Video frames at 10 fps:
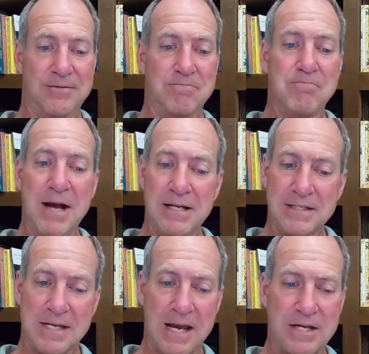
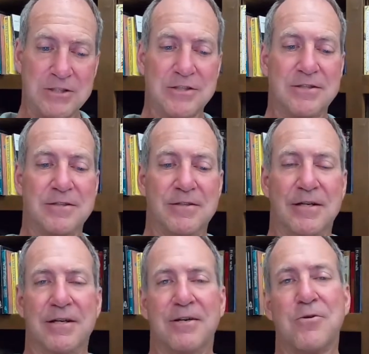meditation,
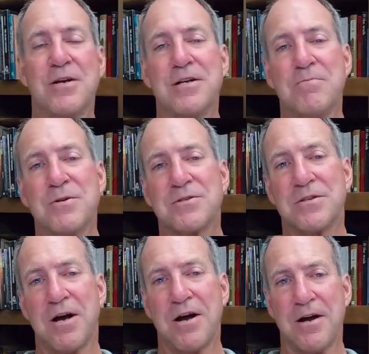go get a
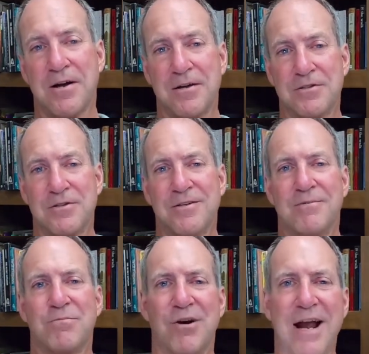massage,
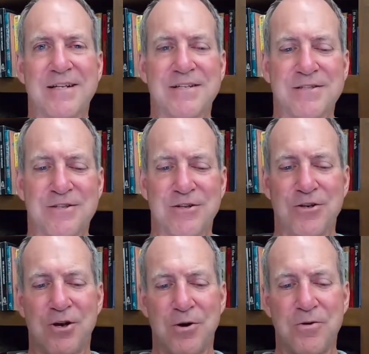practice
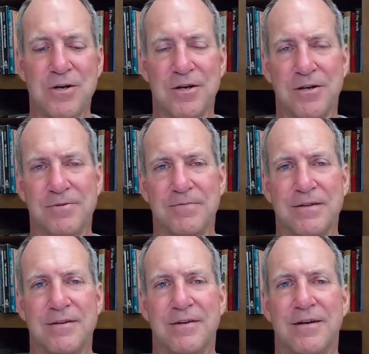yoga,
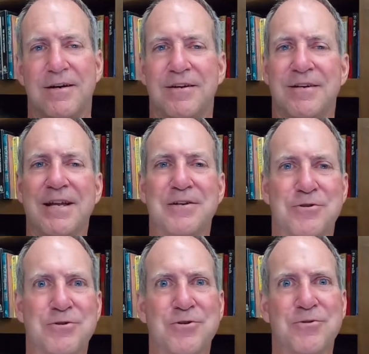and
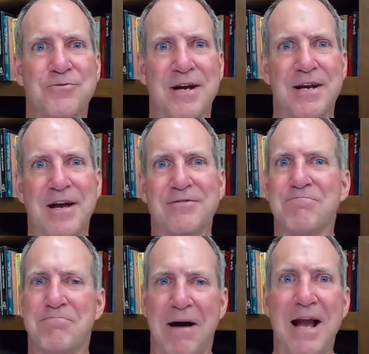the new one right now,
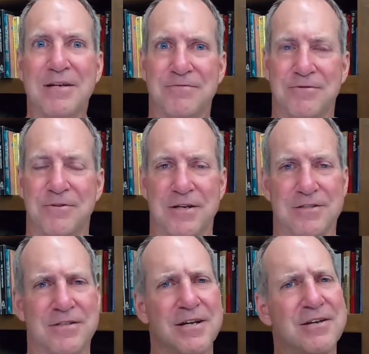
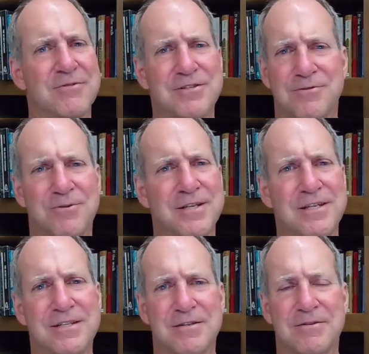mindfulness. We just really
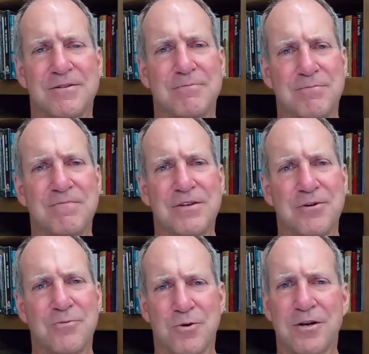need to
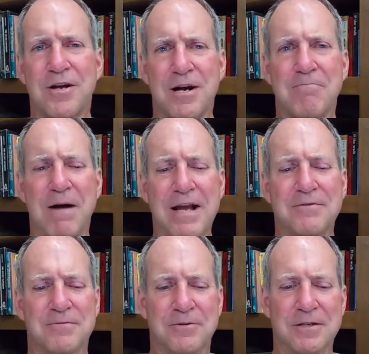work on our
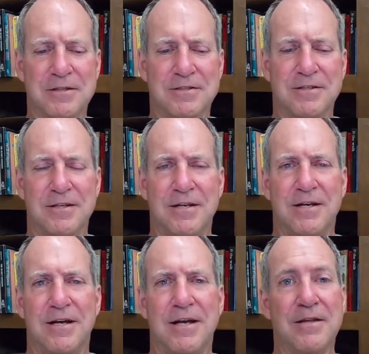mindfulness.
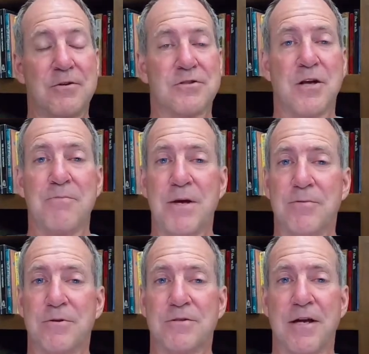And there's some
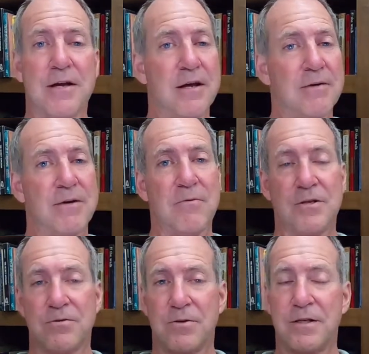people who say, man,
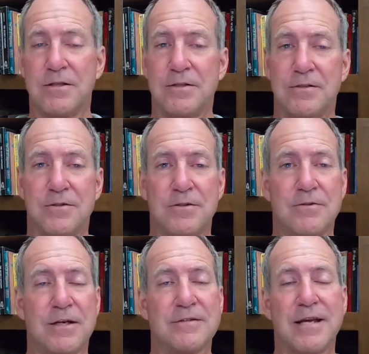what you really need to
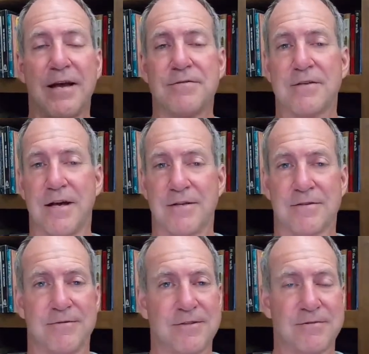do is have
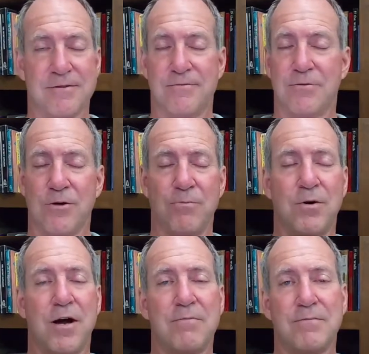sex. The real
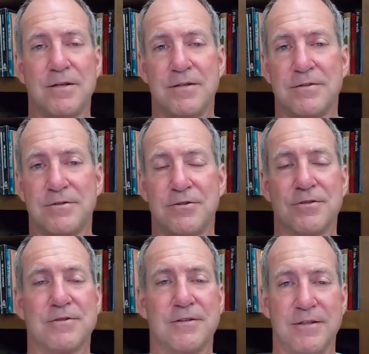problem is you
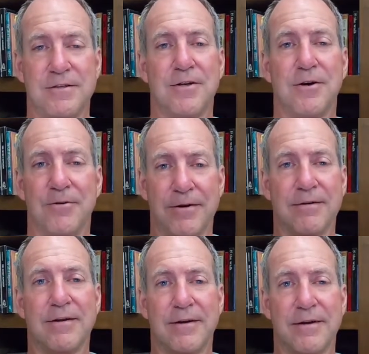just need to go
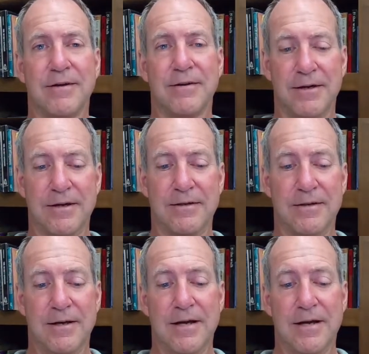and get laid.